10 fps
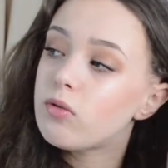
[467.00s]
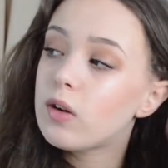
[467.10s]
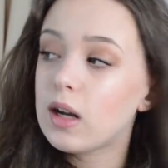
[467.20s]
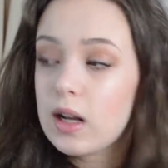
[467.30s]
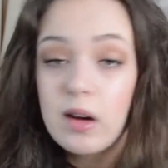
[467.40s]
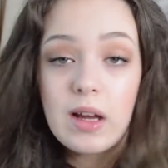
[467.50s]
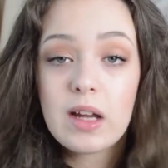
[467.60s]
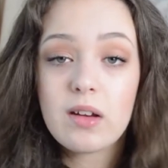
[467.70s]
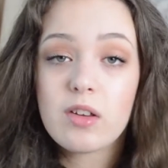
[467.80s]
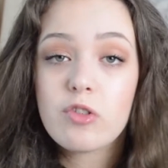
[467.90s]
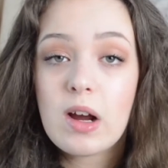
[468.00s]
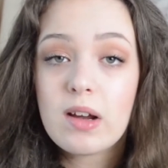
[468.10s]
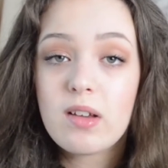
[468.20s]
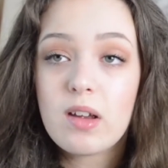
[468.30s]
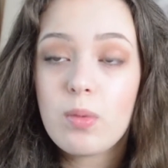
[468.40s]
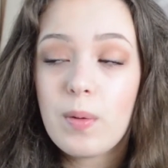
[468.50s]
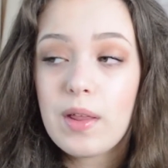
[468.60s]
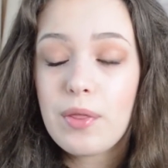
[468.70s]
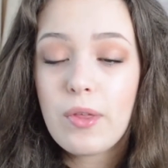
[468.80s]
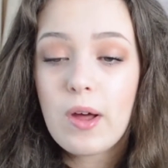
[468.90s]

really are getting distracted with